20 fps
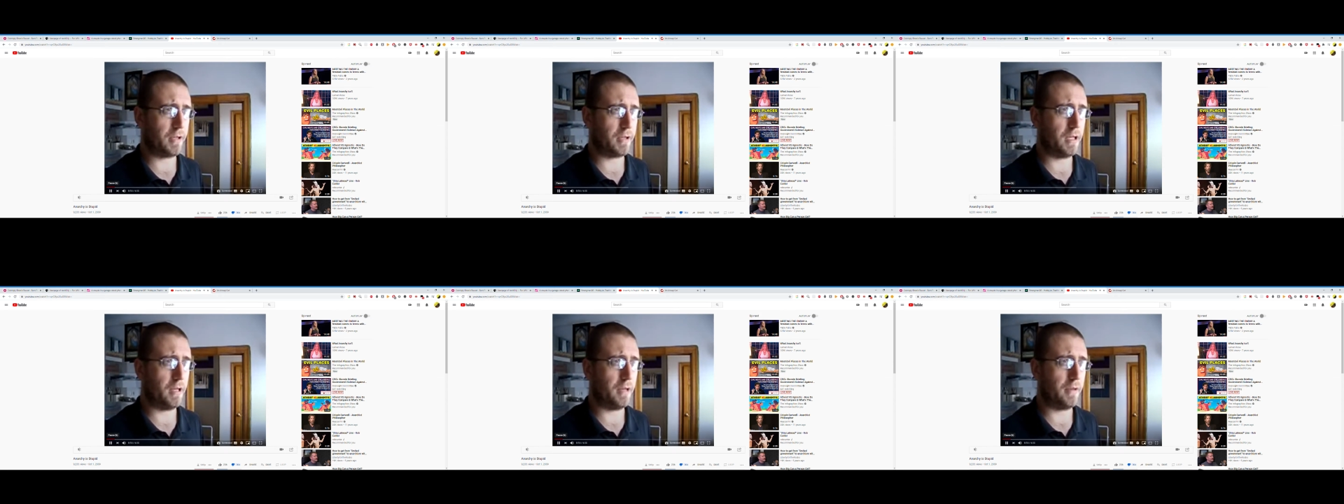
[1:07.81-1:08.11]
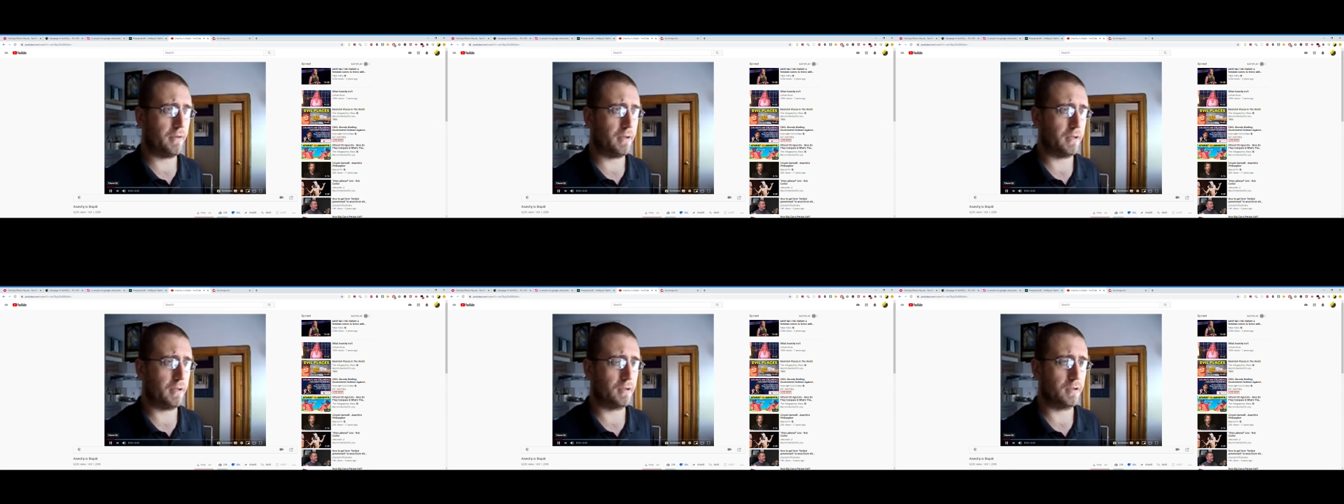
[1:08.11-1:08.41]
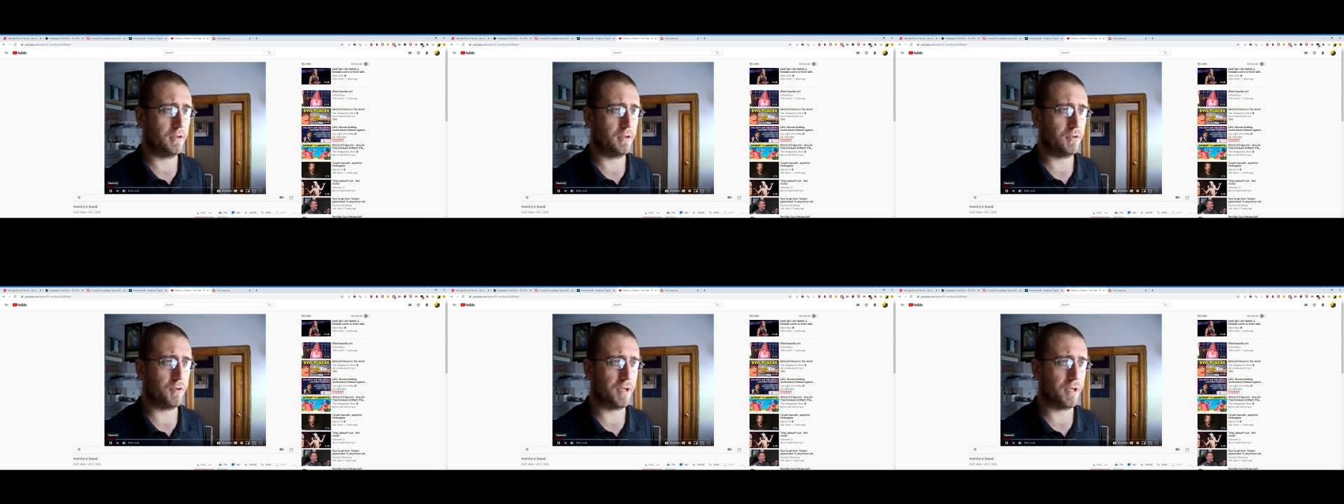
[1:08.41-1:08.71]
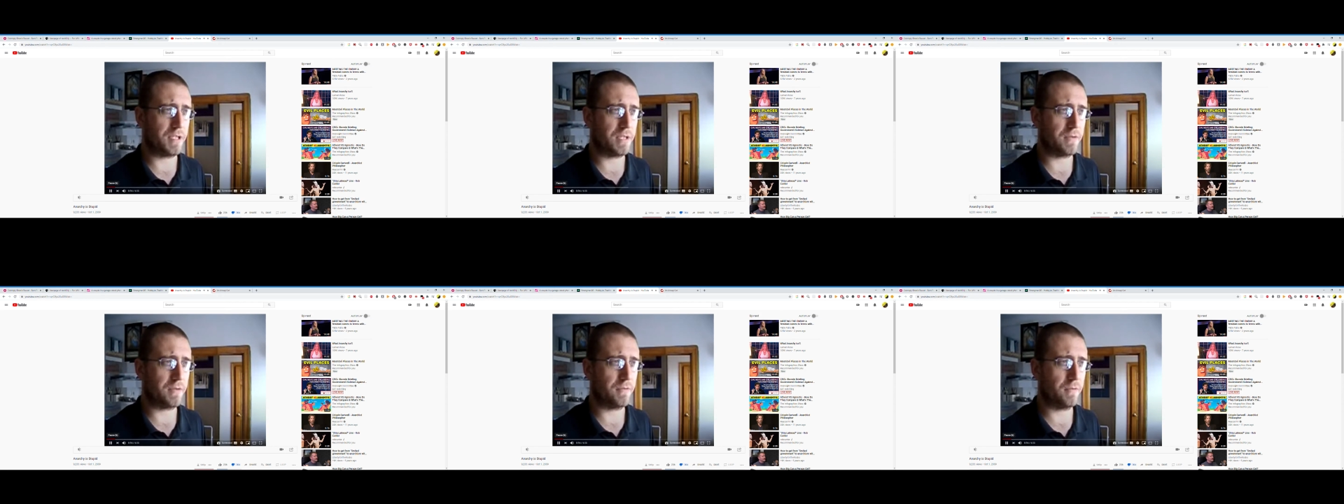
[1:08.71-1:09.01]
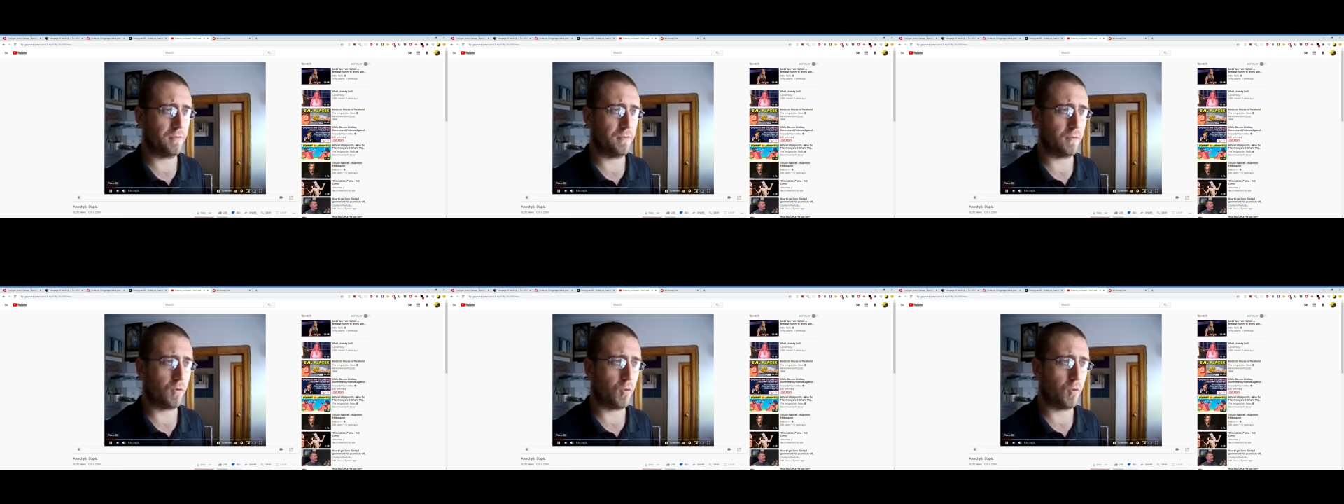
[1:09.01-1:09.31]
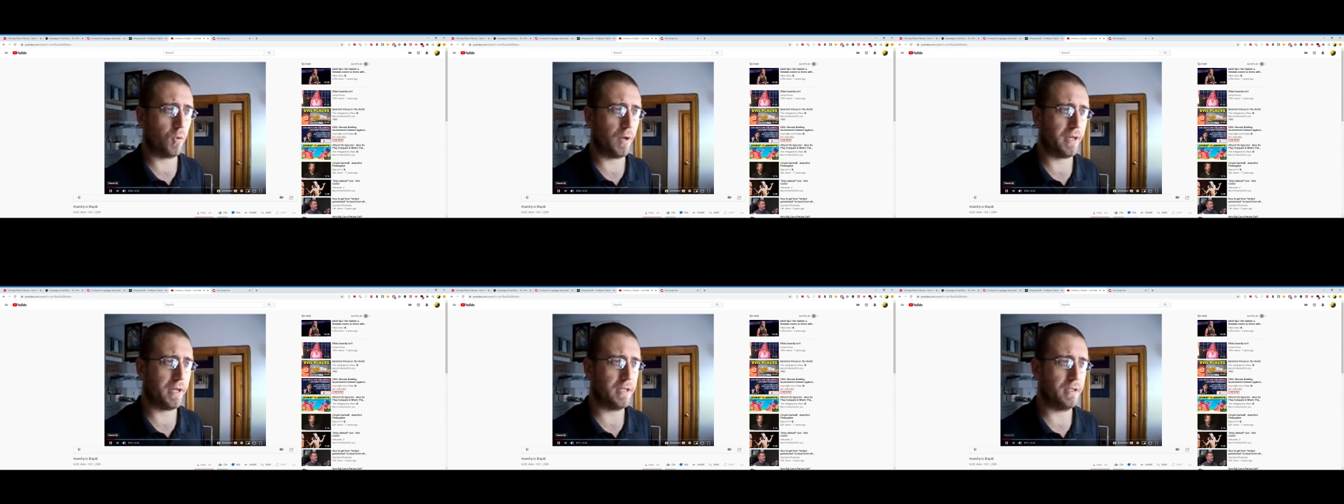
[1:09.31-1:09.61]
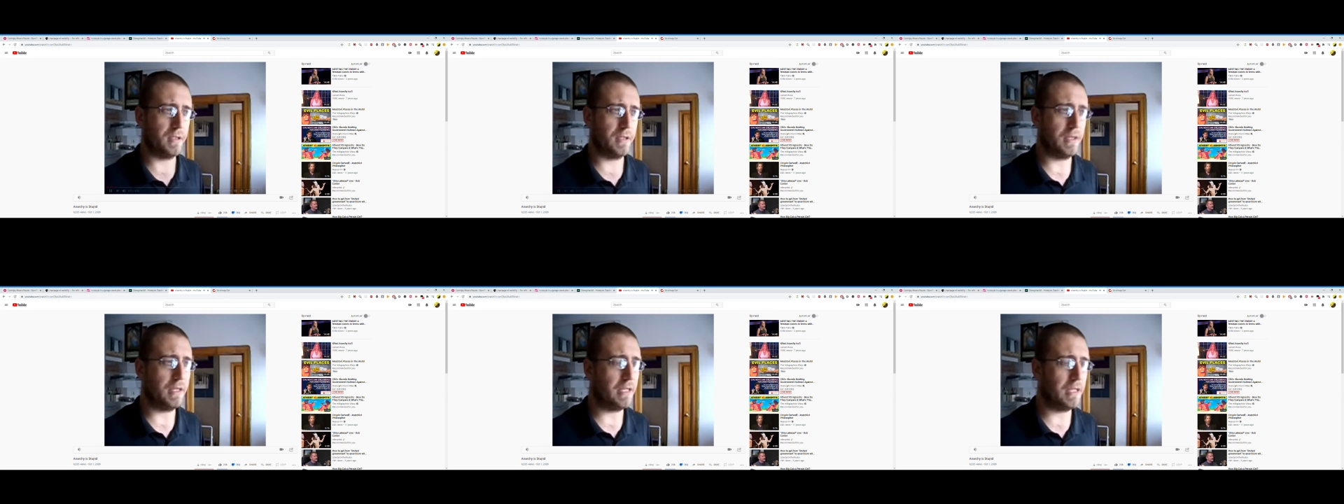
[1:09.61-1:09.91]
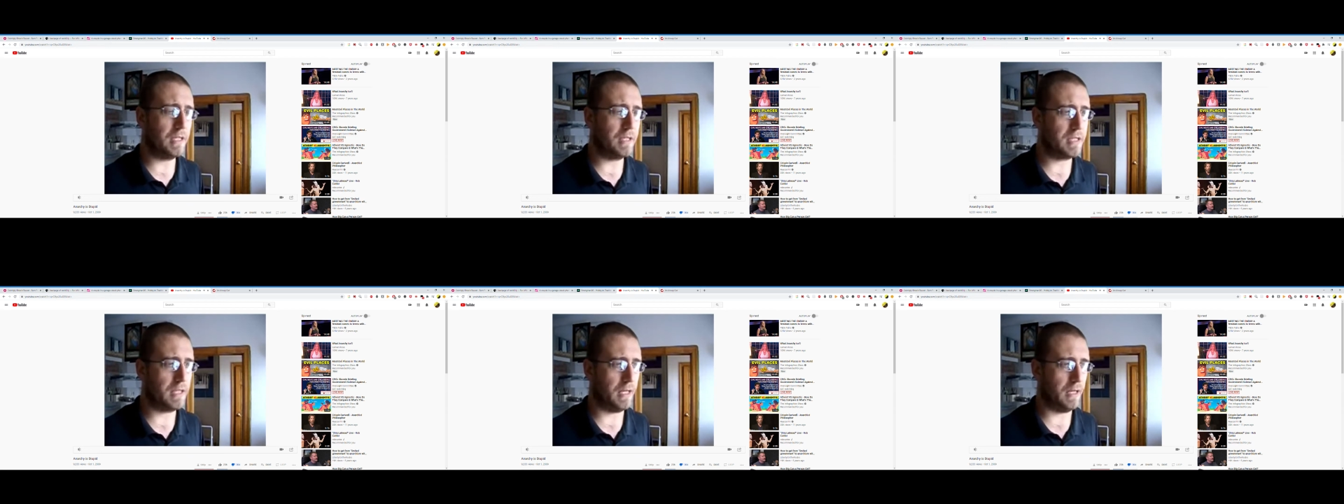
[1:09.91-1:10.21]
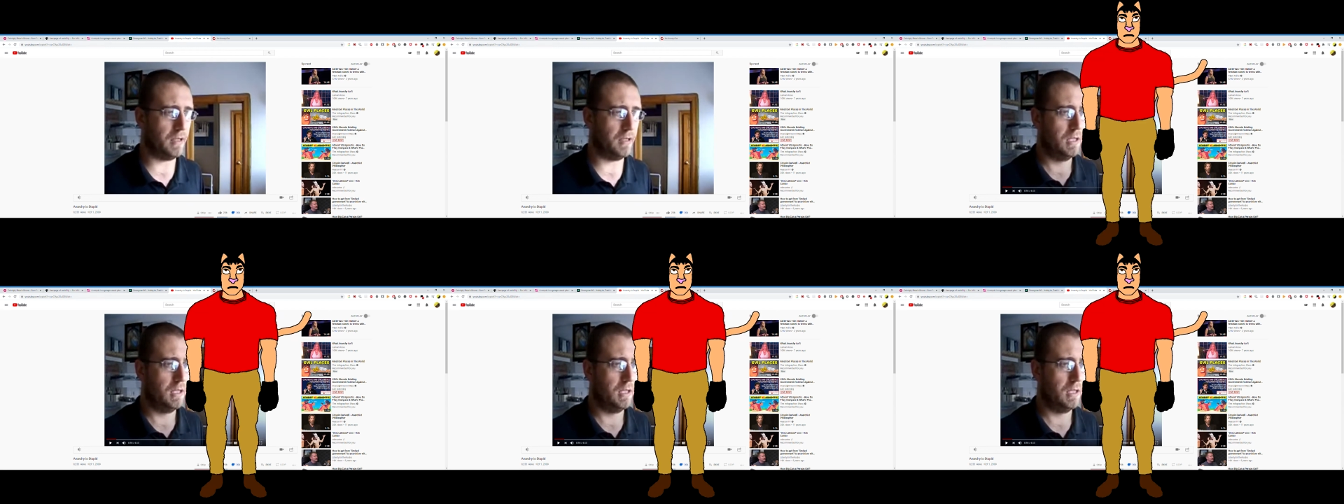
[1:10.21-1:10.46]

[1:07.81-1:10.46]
I think, and address it quite in detail.